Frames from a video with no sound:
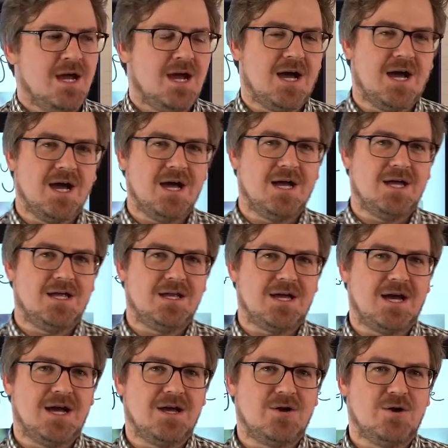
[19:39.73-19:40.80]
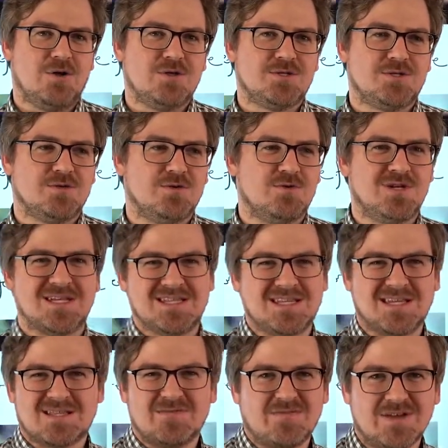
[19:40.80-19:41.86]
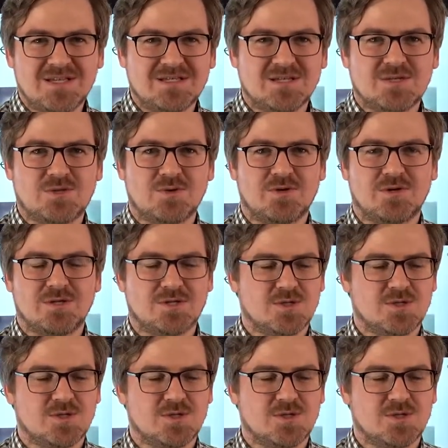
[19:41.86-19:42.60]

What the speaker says: and I also need to get the visa sorted.